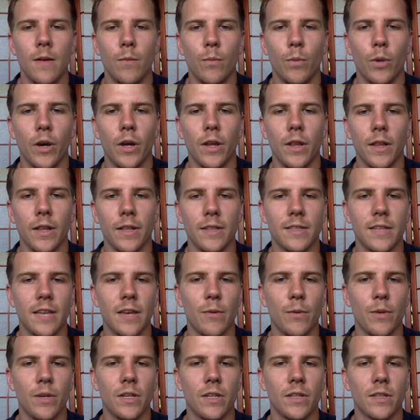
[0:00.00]
But let's say
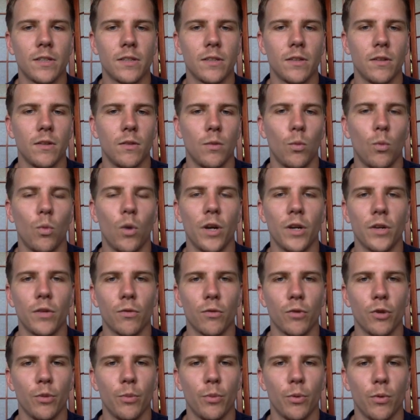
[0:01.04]
we just, one
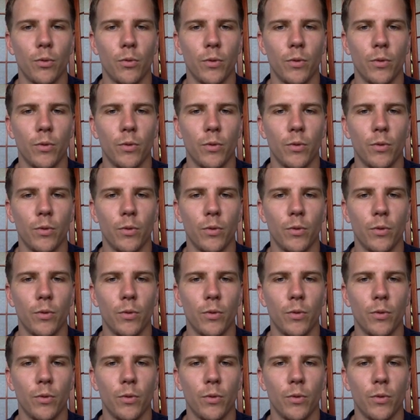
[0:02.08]
group,